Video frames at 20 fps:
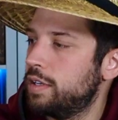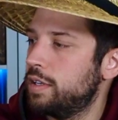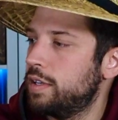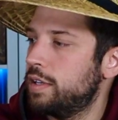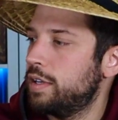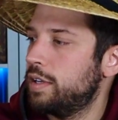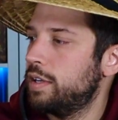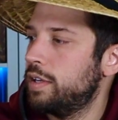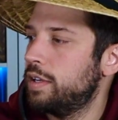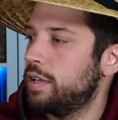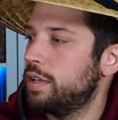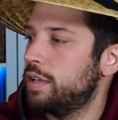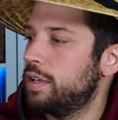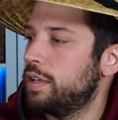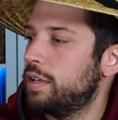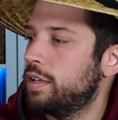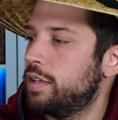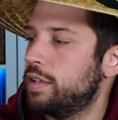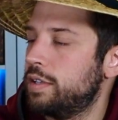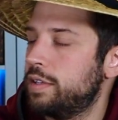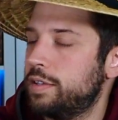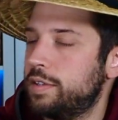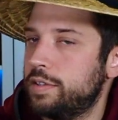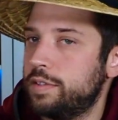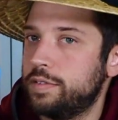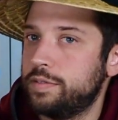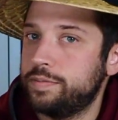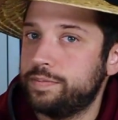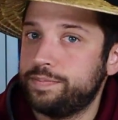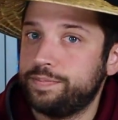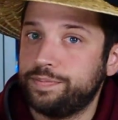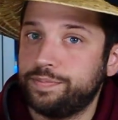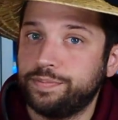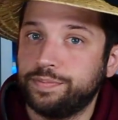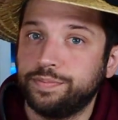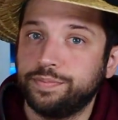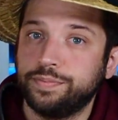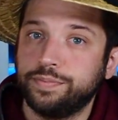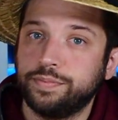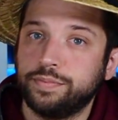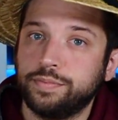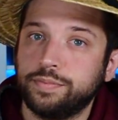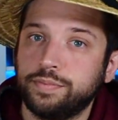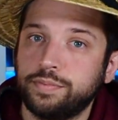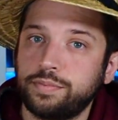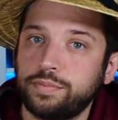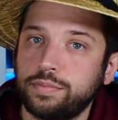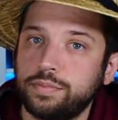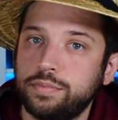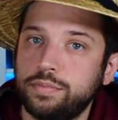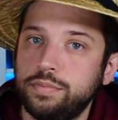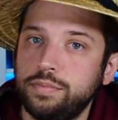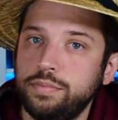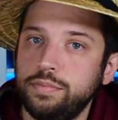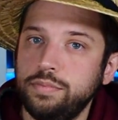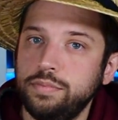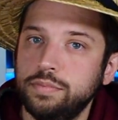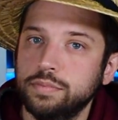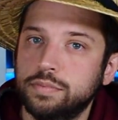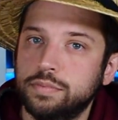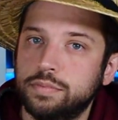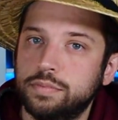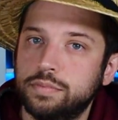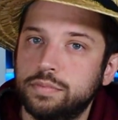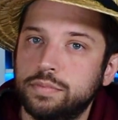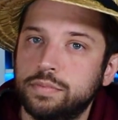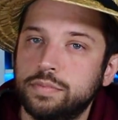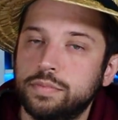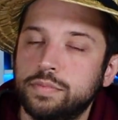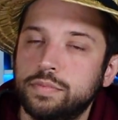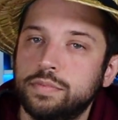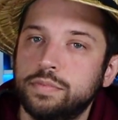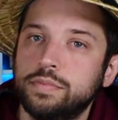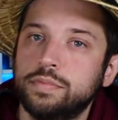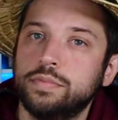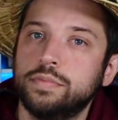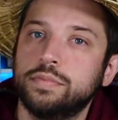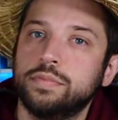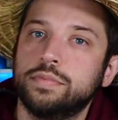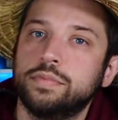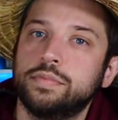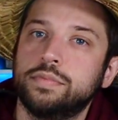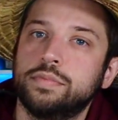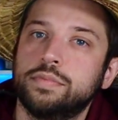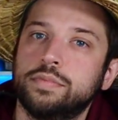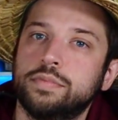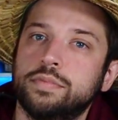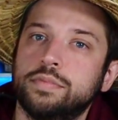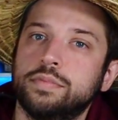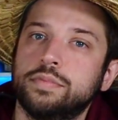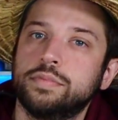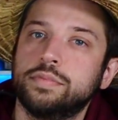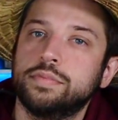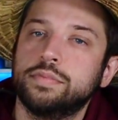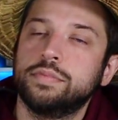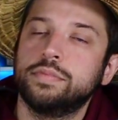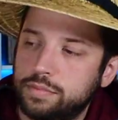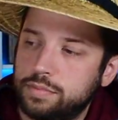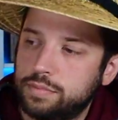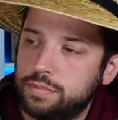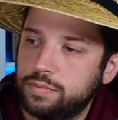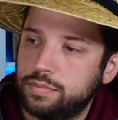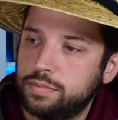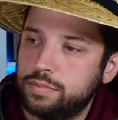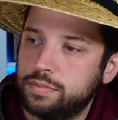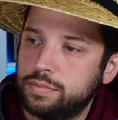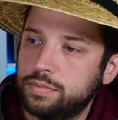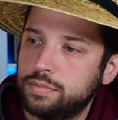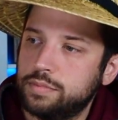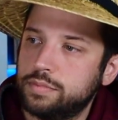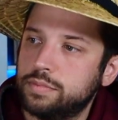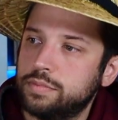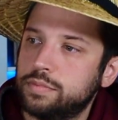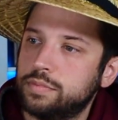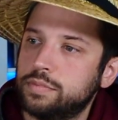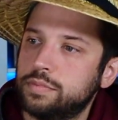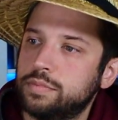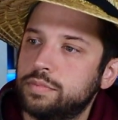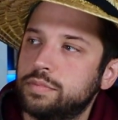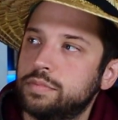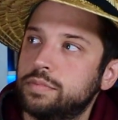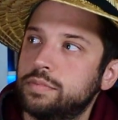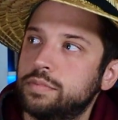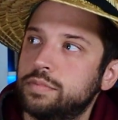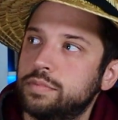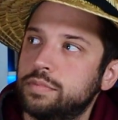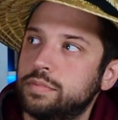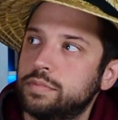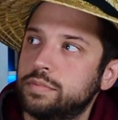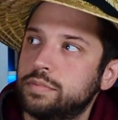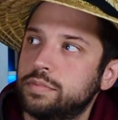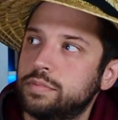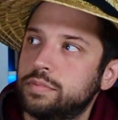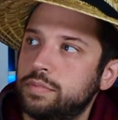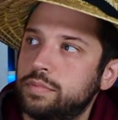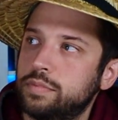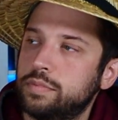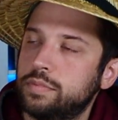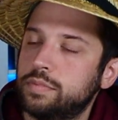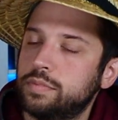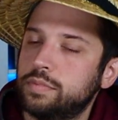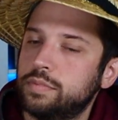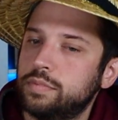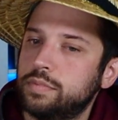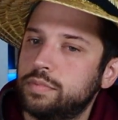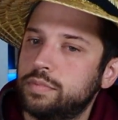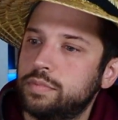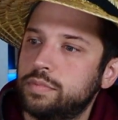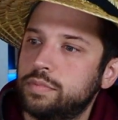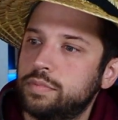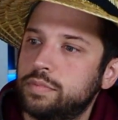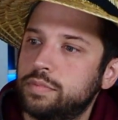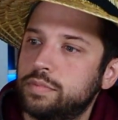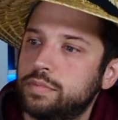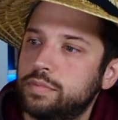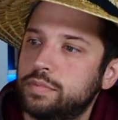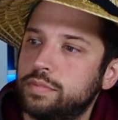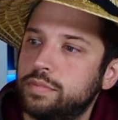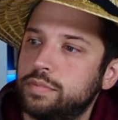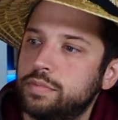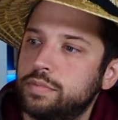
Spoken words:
No words are spoken by the person on screen.